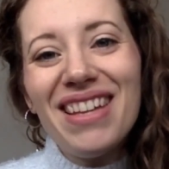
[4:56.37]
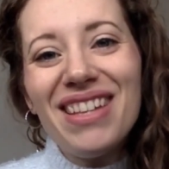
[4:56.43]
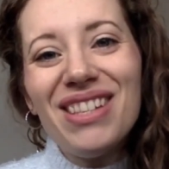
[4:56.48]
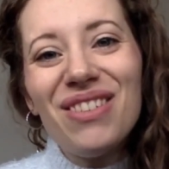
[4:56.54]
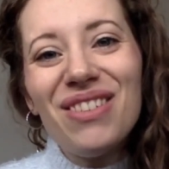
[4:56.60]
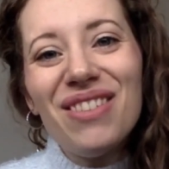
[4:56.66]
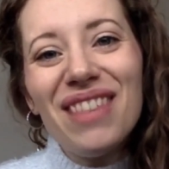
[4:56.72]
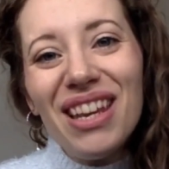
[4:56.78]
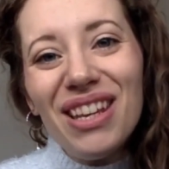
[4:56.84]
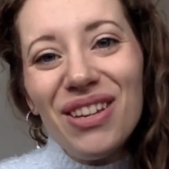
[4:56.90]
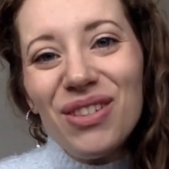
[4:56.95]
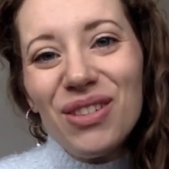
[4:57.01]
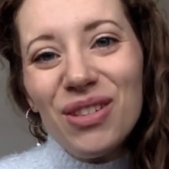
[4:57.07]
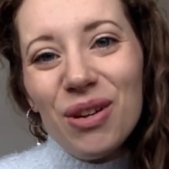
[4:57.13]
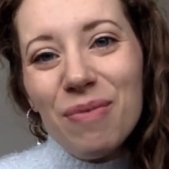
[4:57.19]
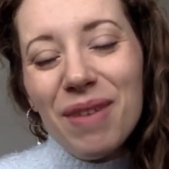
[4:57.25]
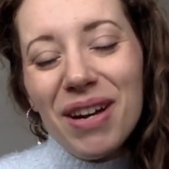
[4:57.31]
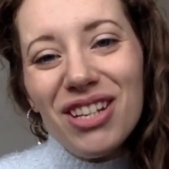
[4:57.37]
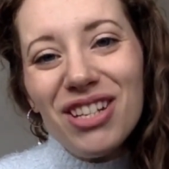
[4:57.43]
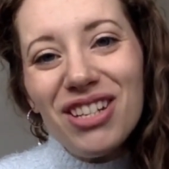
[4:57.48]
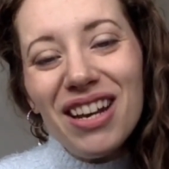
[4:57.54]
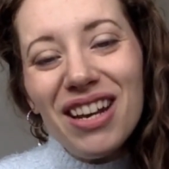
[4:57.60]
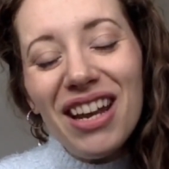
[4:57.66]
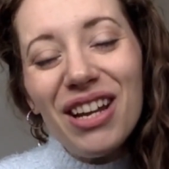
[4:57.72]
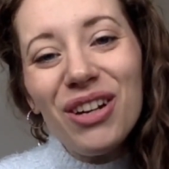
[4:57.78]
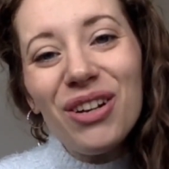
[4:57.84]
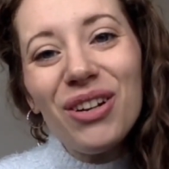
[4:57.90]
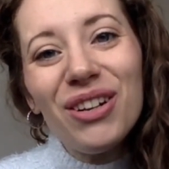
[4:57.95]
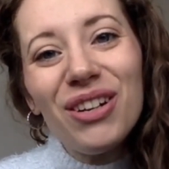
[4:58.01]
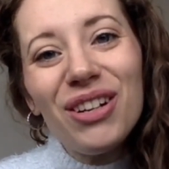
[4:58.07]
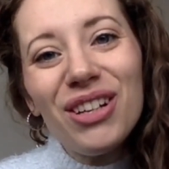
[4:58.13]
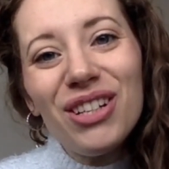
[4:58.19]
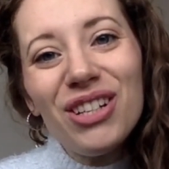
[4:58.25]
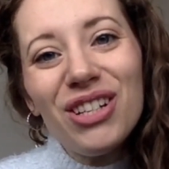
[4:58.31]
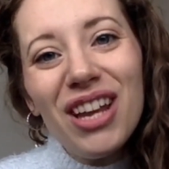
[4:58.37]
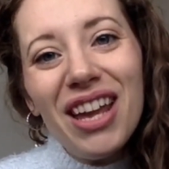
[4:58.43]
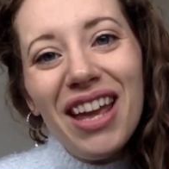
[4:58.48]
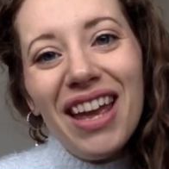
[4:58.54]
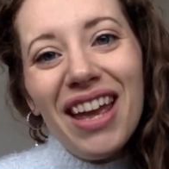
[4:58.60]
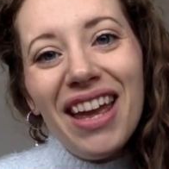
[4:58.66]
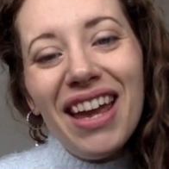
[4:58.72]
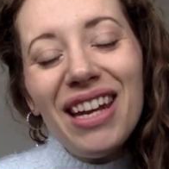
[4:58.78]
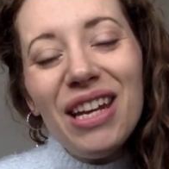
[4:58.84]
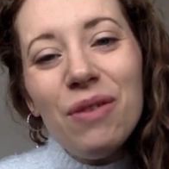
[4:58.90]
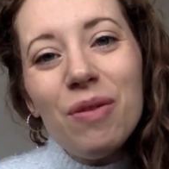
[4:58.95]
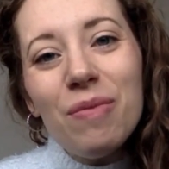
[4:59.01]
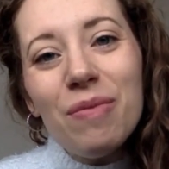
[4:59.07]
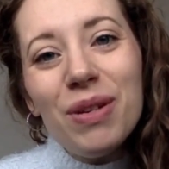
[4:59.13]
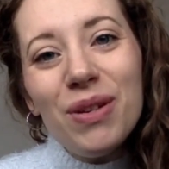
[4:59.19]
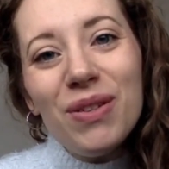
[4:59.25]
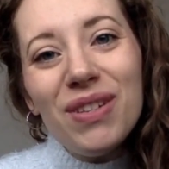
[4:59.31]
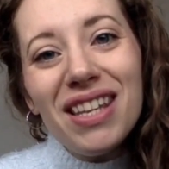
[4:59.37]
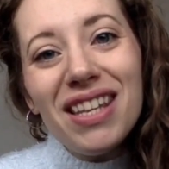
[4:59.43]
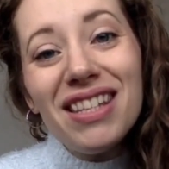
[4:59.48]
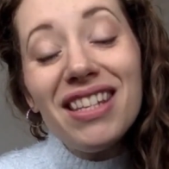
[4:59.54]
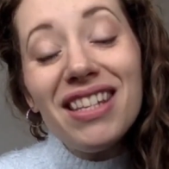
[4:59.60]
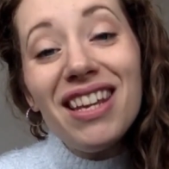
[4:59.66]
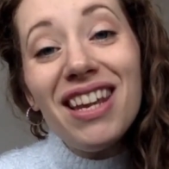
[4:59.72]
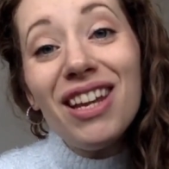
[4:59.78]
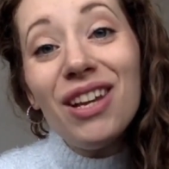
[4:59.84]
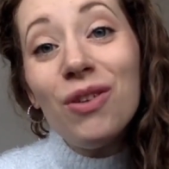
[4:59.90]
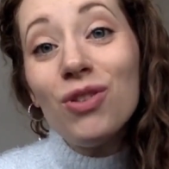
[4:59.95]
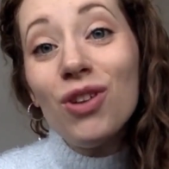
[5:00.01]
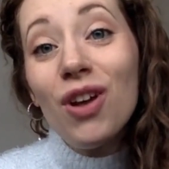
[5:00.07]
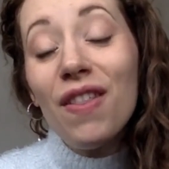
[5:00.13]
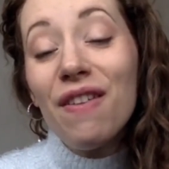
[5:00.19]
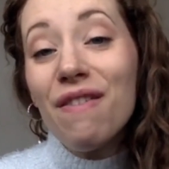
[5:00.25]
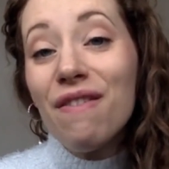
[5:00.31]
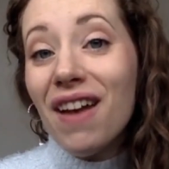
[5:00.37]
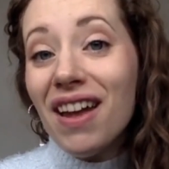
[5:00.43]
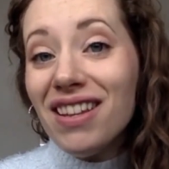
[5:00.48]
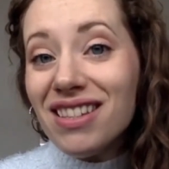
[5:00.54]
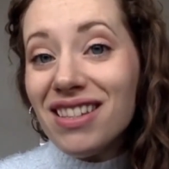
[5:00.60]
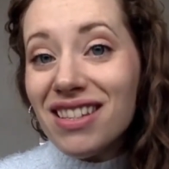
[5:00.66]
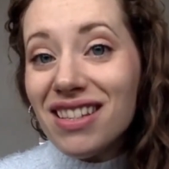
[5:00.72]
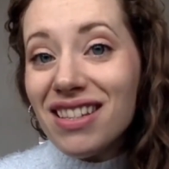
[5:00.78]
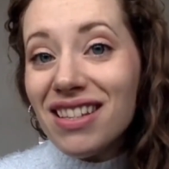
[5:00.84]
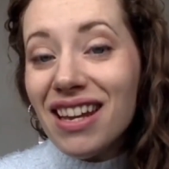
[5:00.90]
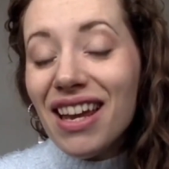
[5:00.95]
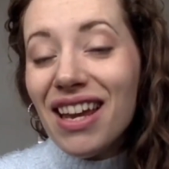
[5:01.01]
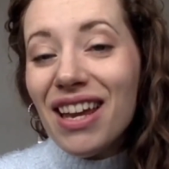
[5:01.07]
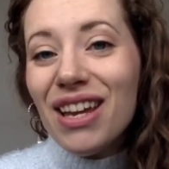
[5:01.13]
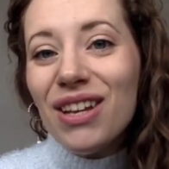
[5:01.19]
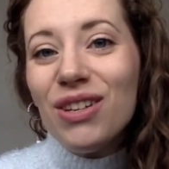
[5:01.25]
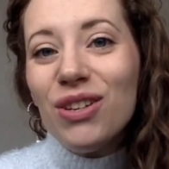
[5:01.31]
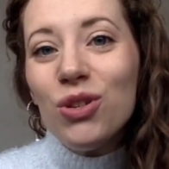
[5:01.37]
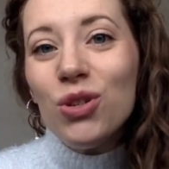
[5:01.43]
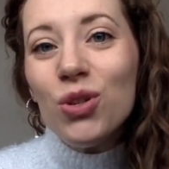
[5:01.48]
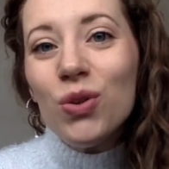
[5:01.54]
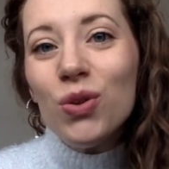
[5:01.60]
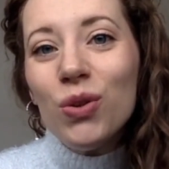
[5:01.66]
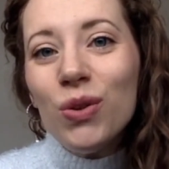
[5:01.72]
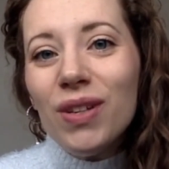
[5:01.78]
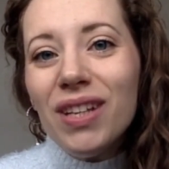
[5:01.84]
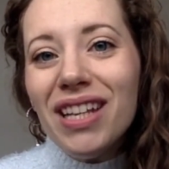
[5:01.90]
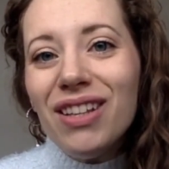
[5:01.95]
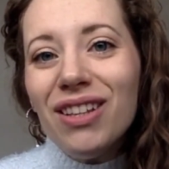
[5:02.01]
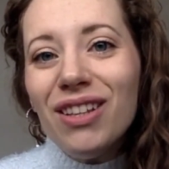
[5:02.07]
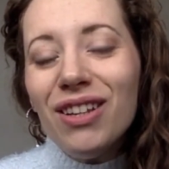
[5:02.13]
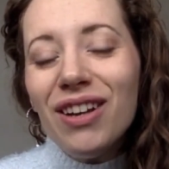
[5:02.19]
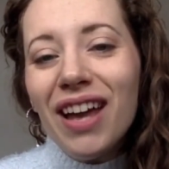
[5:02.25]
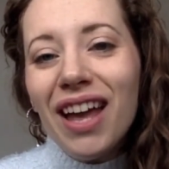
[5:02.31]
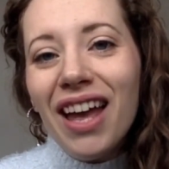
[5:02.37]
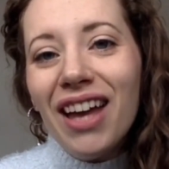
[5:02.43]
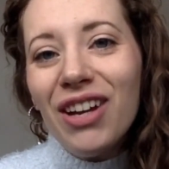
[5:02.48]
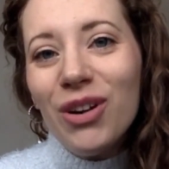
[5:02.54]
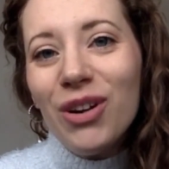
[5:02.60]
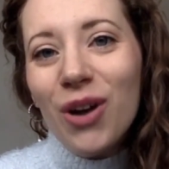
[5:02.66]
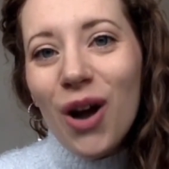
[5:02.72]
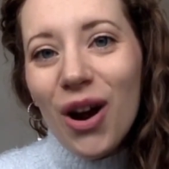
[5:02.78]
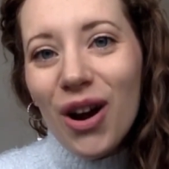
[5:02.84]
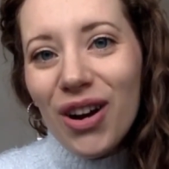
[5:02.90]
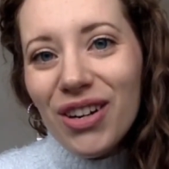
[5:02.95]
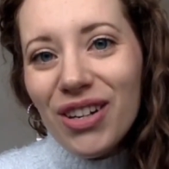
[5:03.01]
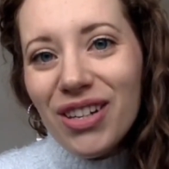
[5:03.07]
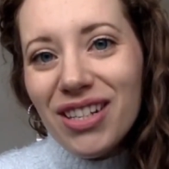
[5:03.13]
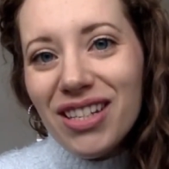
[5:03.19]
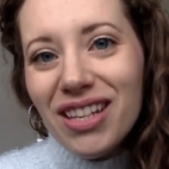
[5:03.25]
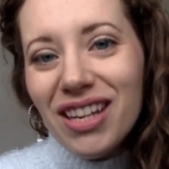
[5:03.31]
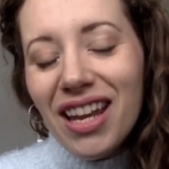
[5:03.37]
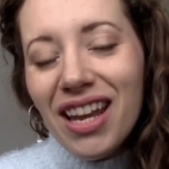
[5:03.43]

So thank you so much. And I encourage any woman who's listening who's on the fence to truly look at your heart